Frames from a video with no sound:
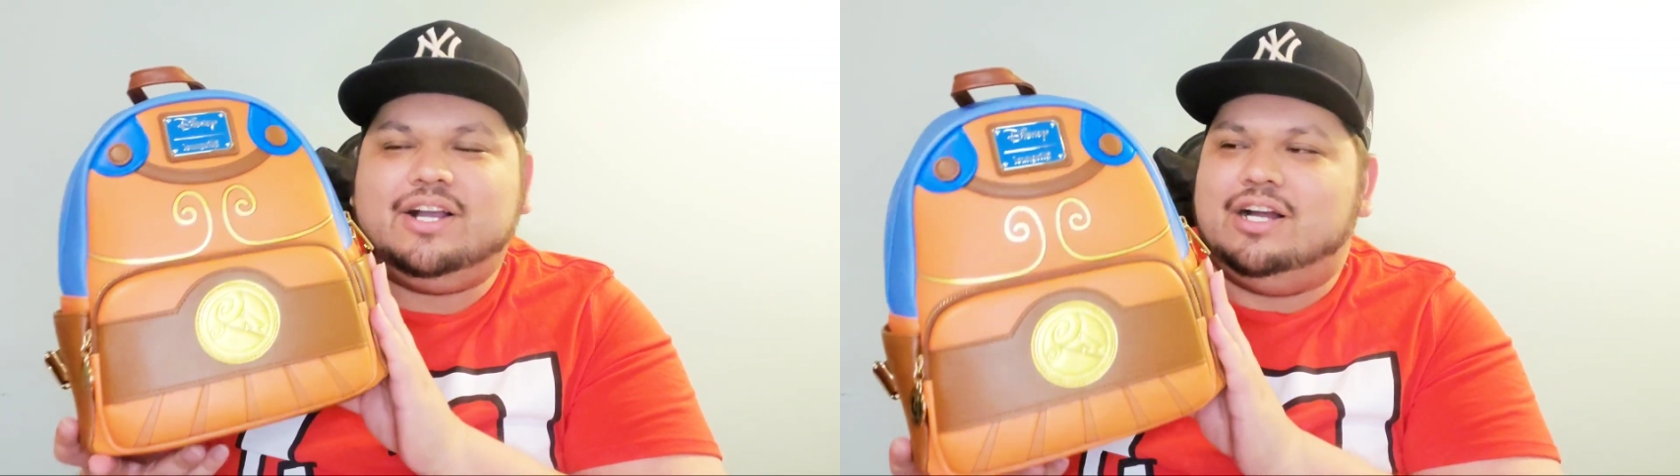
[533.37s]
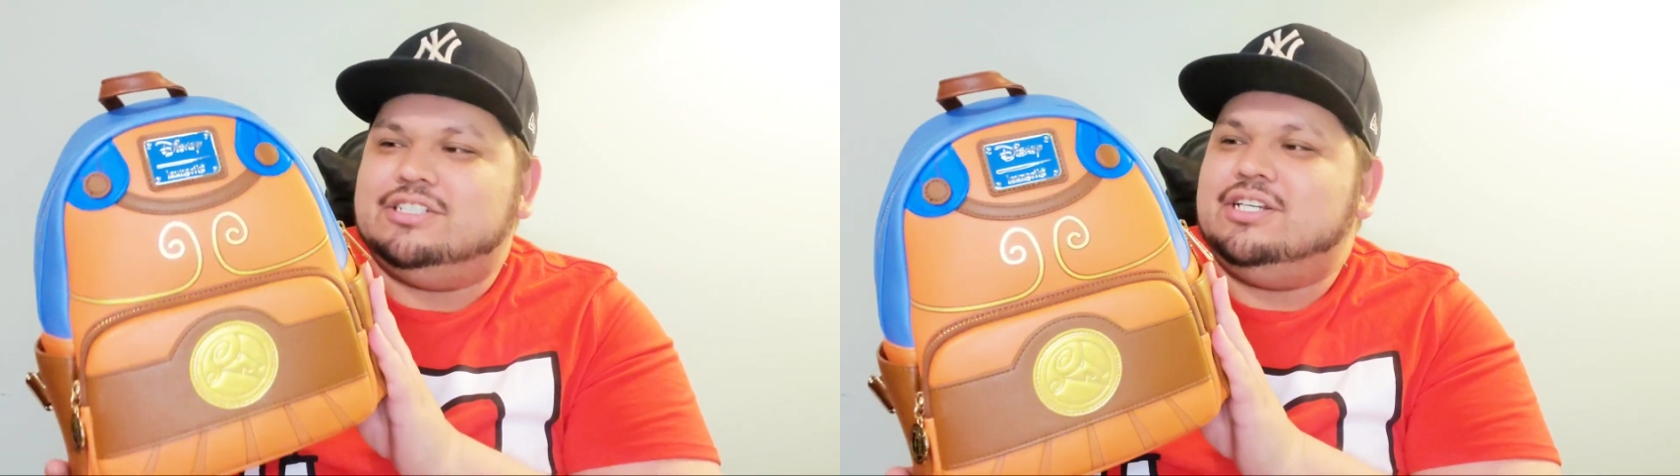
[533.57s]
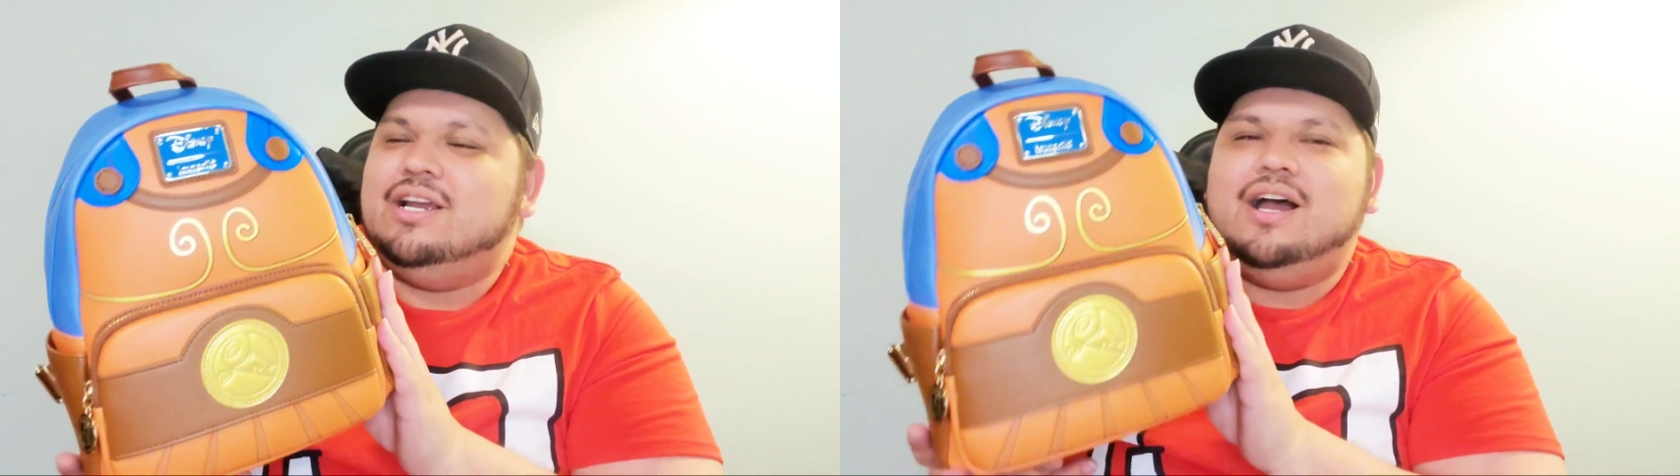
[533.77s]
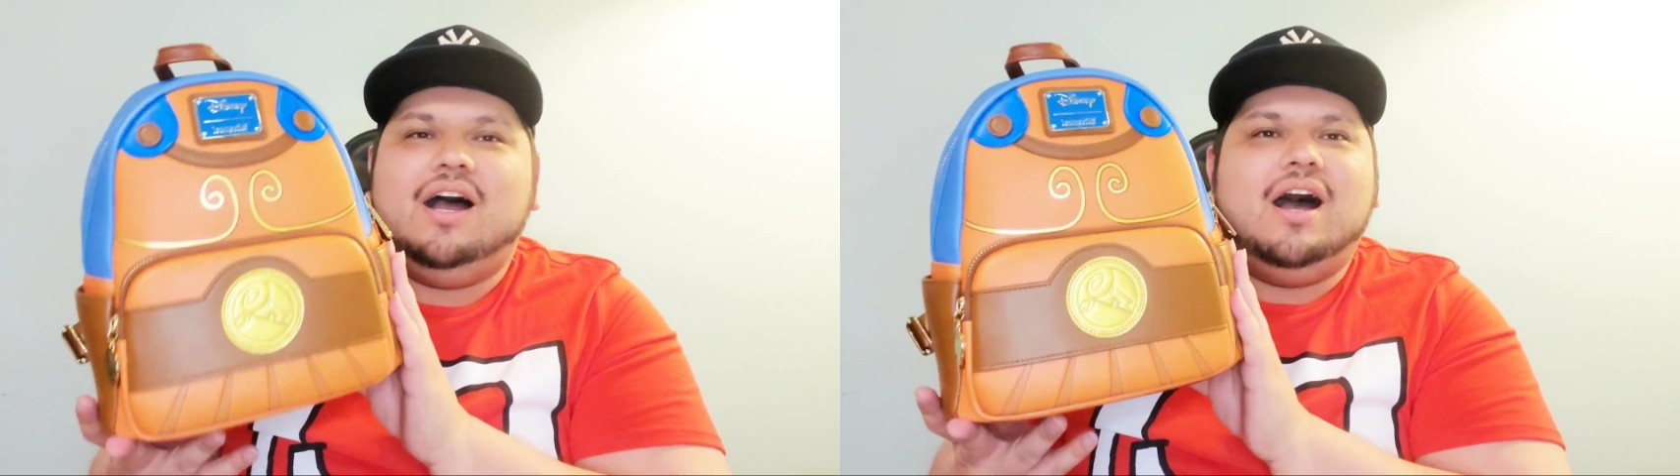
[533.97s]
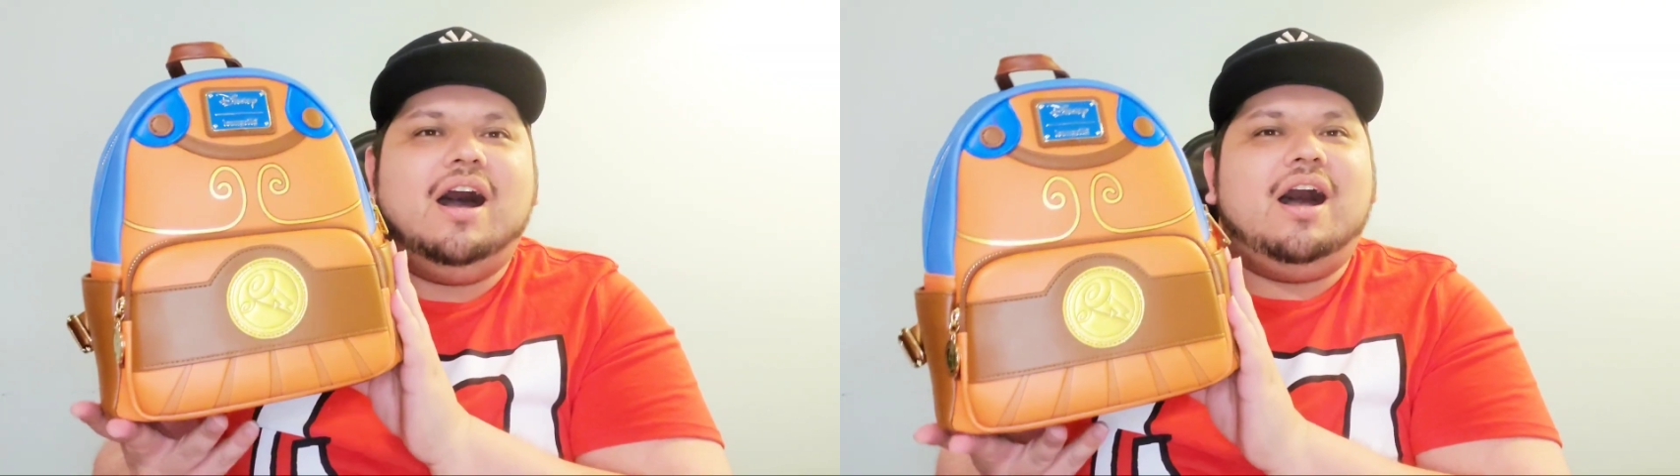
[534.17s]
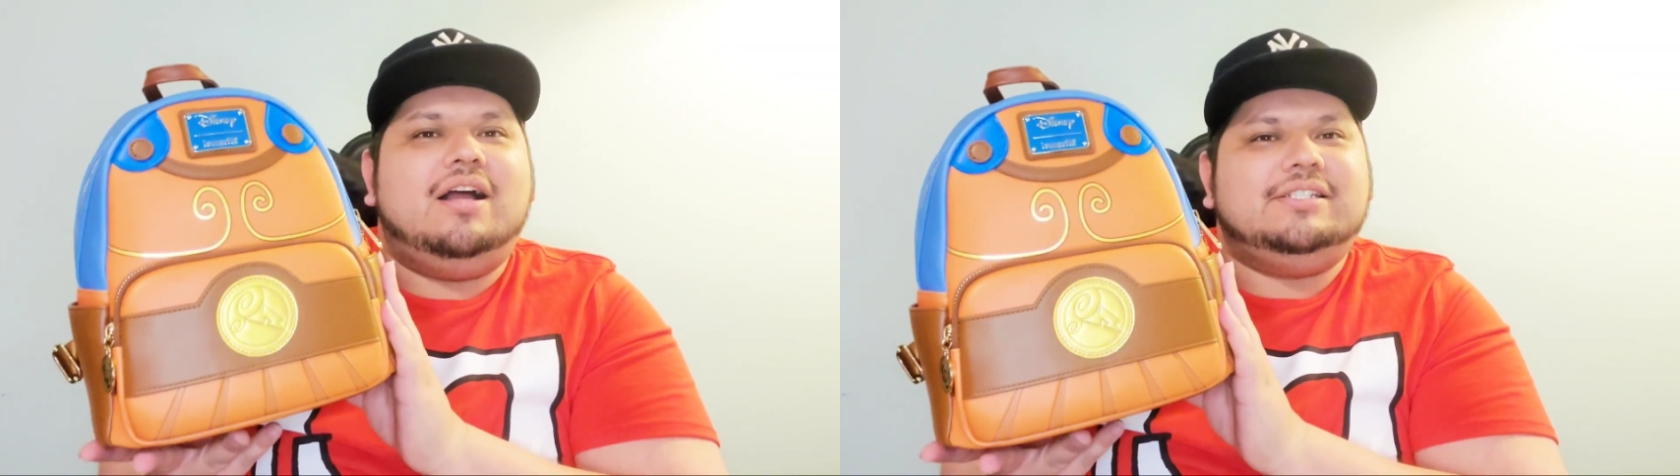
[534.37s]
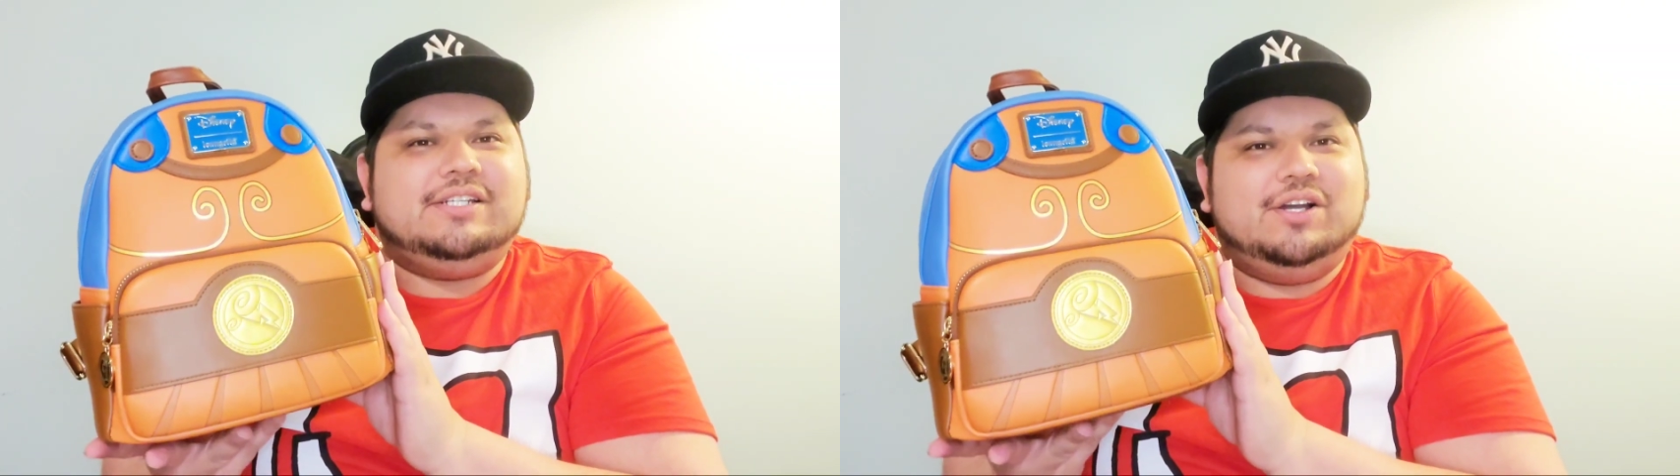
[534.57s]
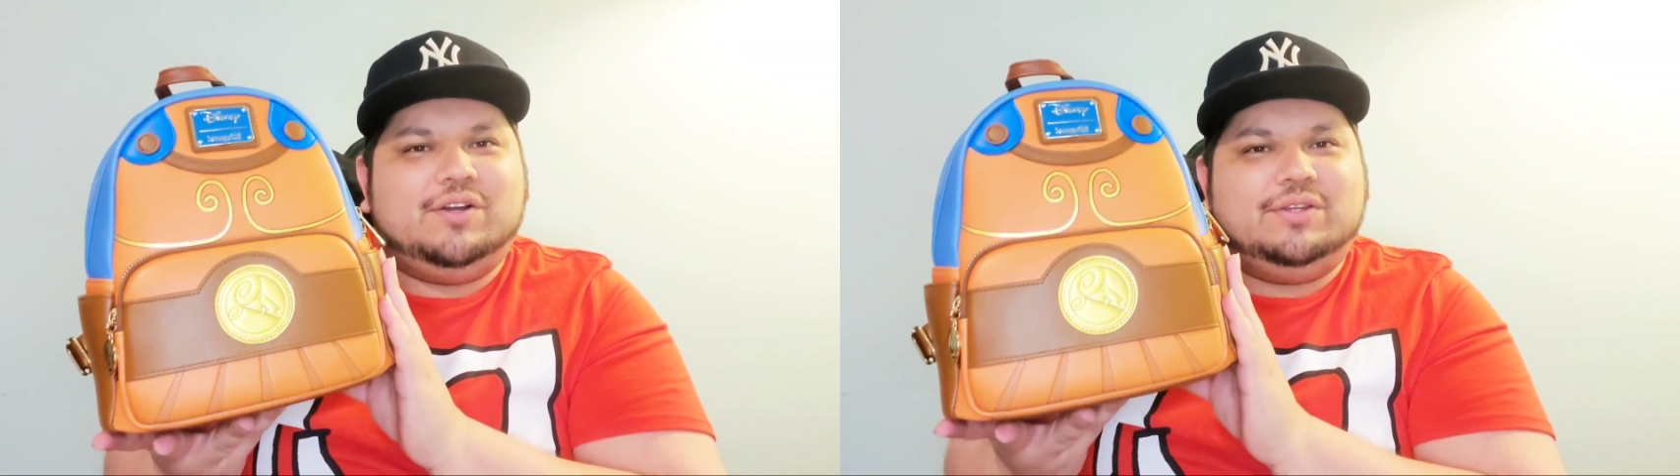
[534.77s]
gosh. Auntie Coco,